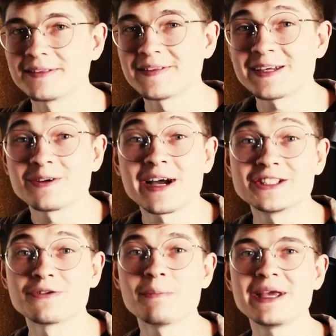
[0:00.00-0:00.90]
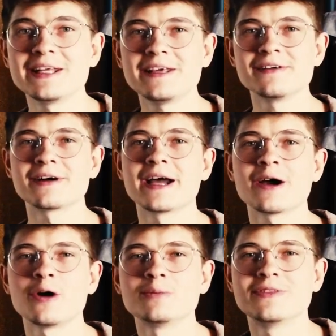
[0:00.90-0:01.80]
Thank you guys for being here. I
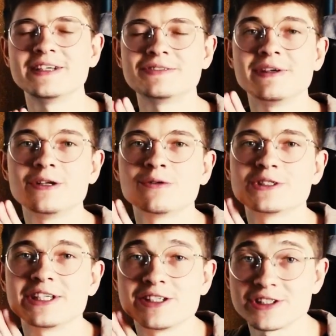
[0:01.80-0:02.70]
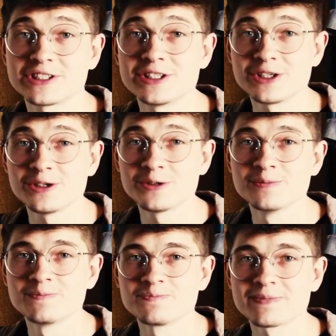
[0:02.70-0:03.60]
hope this video was interesting to you,
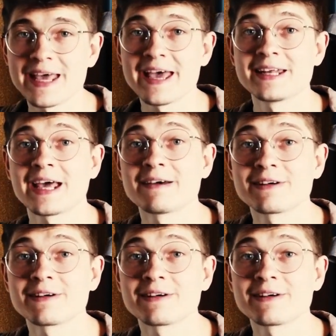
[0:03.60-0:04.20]
and